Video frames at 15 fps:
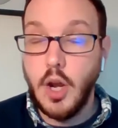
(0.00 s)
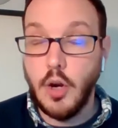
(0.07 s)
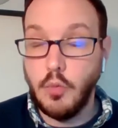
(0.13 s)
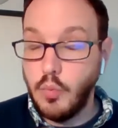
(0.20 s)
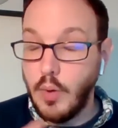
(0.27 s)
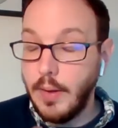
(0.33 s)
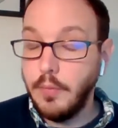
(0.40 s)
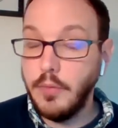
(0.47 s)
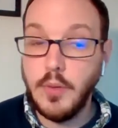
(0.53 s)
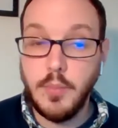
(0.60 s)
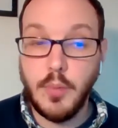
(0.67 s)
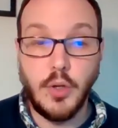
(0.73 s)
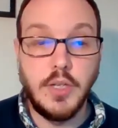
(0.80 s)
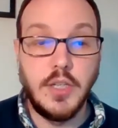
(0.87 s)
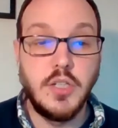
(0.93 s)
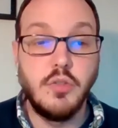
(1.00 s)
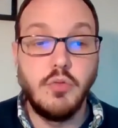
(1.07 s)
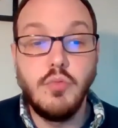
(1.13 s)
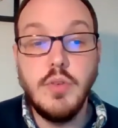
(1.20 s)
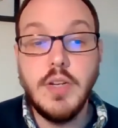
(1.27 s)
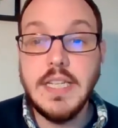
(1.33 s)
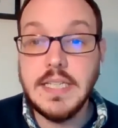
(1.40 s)
around the body to
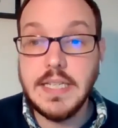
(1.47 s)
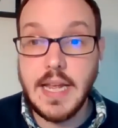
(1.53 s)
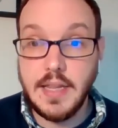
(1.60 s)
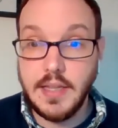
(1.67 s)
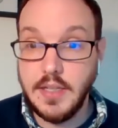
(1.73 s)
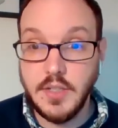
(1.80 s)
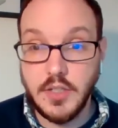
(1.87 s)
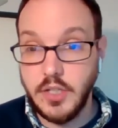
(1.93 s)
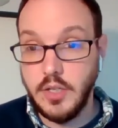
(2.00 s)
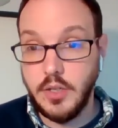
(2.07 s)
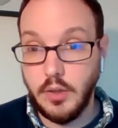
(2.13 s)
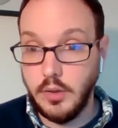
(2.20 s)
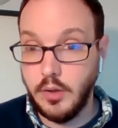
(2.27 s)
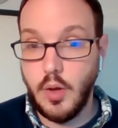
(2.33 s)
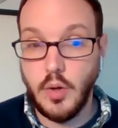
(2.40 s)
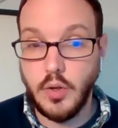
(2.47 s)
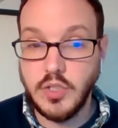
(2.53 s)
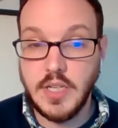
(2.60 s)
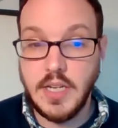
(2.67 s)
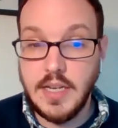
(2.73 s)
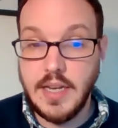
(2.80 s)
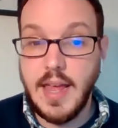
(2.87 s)
reset the internal
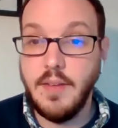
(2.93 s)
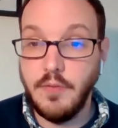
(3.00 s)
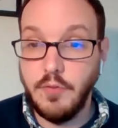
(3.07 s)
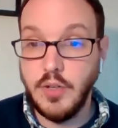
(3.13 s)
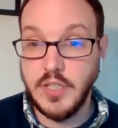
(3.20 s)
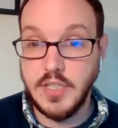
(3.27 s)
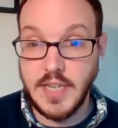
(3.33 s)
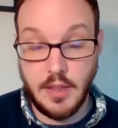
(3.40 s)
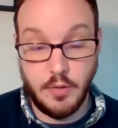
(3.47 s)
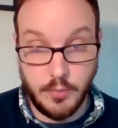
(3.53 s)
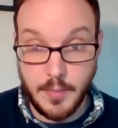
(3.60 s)
clocks in every cell.